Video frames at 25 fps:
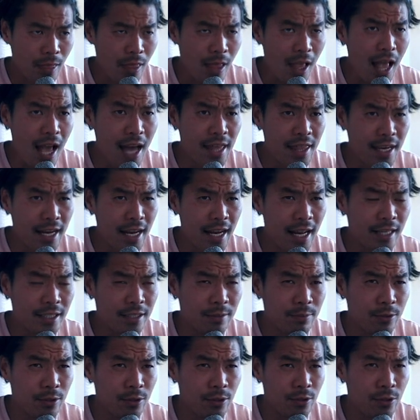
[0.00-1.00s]
I think it has
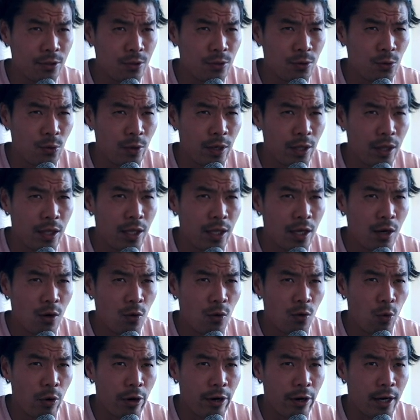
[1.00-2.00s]
something to do with
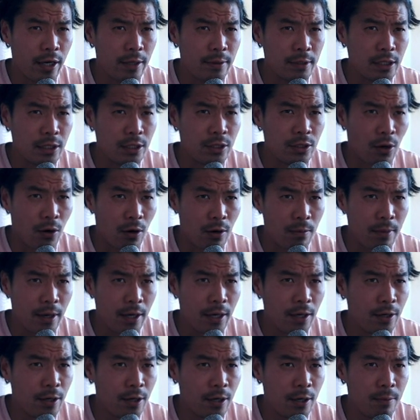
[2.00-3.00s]
where I start my
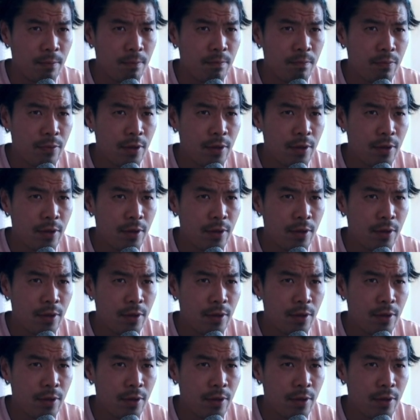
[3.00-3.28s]
arm,